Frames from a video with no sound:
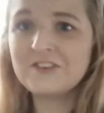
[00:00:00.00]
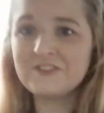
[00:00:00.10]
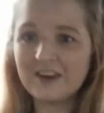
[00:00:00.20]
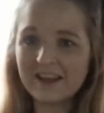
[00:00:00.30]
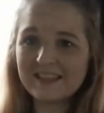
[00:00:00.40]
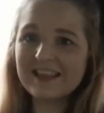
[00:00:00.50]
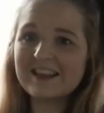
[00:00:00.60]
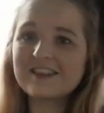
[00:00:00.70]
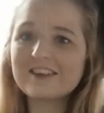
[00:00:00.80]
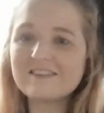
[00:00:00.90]
Right,
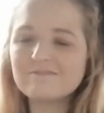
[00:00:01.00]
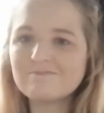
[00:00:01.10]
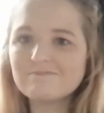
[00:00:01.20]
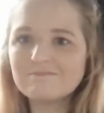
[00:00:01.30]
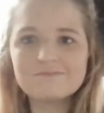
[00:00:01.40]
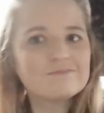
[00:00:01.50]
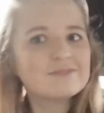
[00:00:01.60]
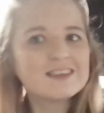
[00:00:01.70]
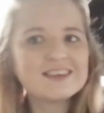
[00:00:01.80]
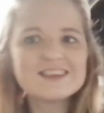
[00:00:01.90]
that's
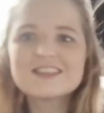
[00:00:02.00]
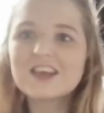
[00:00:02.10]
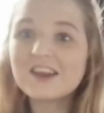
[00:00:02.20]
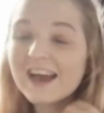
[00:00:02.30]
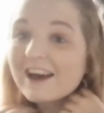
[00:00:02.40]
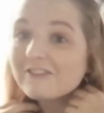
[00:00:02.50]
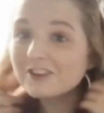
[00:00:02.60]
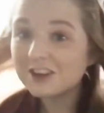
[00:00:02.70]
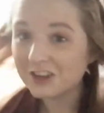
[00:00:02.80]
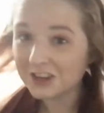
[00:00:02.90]
gonna have
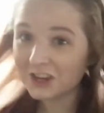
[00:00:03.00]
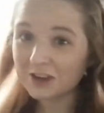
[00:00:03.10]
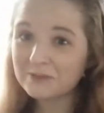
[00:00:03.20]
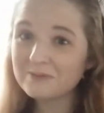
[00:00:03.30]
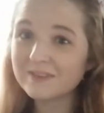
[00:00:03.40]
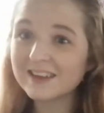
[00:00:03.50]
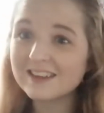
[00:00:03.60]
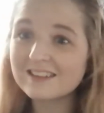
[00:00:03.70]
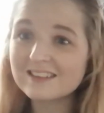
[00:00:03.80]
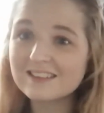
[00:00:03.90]
to do.
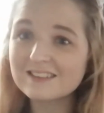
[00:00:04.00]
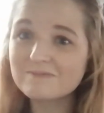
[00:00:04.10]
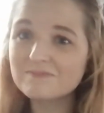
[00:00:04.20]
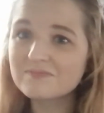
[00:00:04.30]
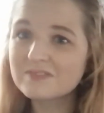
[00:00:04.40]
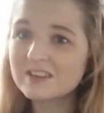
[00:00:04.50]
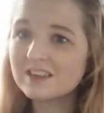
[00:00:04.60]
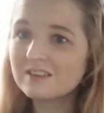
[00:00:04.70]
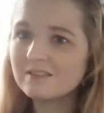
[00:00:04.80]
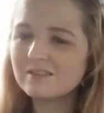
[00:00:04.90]
It's
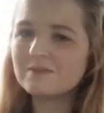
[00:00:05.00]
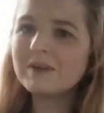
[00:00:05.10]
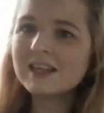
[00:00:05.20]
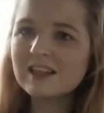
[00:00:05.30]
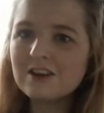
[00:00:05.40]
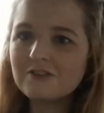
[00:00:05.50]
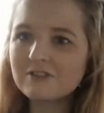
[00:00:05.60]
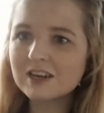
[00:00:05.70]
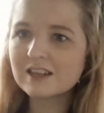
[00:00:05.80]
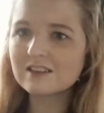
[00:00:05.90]
it makes it look
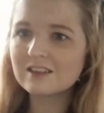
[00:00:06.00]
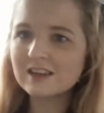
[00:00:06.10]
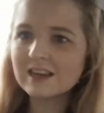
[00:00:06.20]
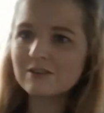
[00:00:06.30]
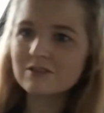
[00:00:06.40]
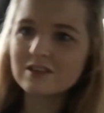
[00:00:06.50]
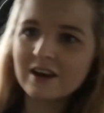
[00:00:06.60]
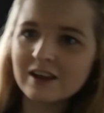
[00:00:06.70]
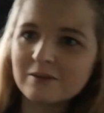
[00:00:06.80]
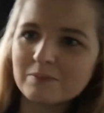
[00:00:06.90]
really sunny
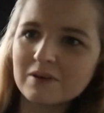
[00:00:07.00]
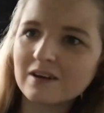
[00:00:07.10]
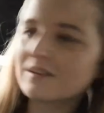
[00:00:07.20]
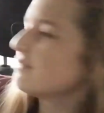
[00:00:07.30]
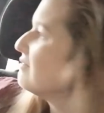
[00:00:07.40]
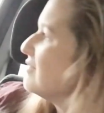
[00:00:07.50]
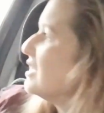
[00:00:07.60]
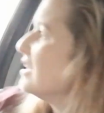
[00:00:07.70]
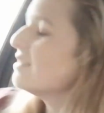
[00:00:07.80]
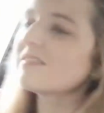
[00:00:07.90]
outside, but
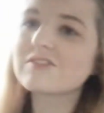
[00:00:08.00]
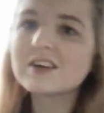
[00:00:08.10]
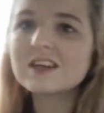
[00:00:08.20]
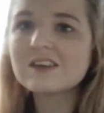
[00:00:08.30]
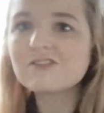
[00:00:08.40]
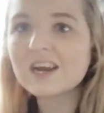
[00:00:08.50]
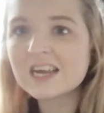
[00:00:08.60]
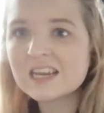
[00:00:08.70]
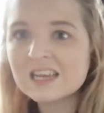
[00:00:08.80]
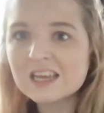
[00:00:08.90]
it's really
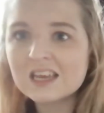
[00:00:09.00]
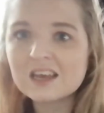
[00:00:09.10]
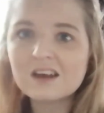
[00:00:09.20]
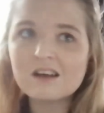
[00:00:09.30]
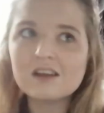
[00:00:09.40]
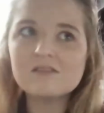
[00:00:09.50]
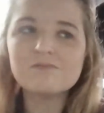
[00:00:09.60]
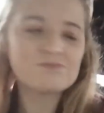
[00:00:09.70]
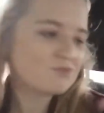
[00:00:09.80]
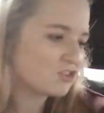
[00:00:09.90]
rainy and
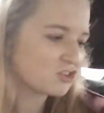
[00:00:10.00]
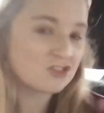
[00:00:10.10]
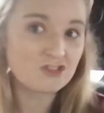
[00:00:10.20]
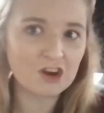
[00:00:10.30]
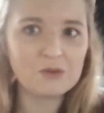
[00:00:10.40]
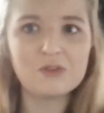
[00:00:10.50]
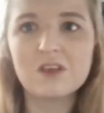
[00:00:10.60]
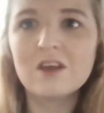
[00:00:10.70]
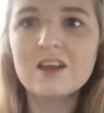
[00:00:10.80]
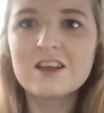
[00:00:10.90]
just
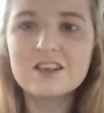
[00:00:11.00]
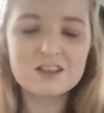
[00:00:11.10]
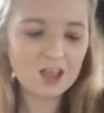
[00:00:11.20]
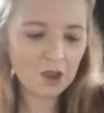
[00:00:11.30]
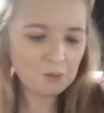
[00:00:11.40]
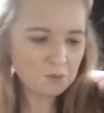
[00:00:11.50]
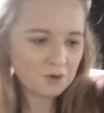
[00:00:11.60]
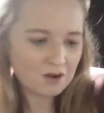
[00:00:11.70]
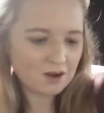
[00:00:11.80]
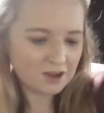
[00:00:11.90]
gross. So
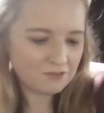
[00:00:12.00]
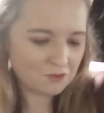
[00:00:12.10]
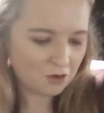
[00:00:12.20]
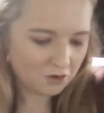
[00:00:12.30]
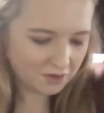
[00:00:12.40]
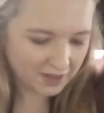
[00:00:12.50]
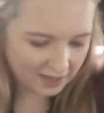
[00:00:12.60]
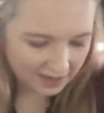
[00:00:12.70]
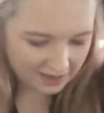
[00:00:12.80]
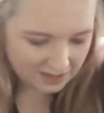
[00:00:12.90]
what I got
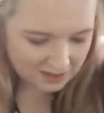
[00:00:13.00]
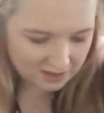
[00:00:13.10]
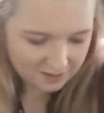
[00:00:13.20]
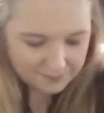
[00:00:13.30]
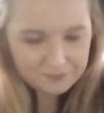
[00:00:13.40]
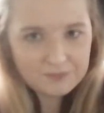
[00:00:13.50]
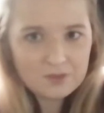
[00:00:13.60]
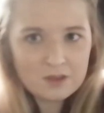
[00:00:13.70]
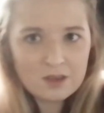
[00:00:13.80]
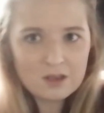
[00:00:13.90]

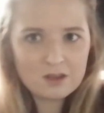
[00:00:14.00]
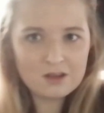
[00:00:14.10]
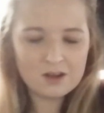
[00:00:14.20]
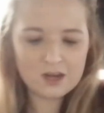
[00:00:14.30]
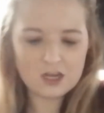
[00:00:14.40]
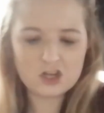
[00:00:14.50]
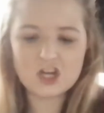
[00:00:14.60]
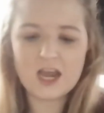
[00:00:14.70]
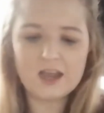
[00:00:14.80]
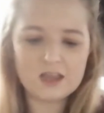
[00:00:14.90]
is, need to
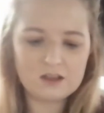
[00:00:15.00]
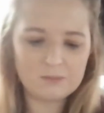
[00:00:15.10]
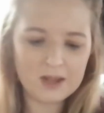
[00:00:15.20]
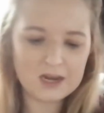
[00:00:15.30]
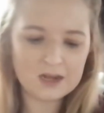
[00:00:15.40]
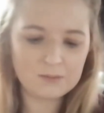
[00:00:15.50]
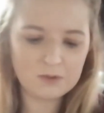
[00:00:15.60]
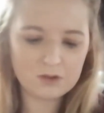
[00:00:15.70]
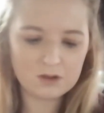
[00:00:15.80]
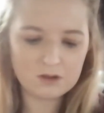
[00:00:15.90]
check, it's a plain
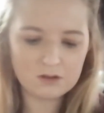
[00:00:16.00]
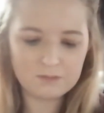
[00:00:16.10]
hamburger.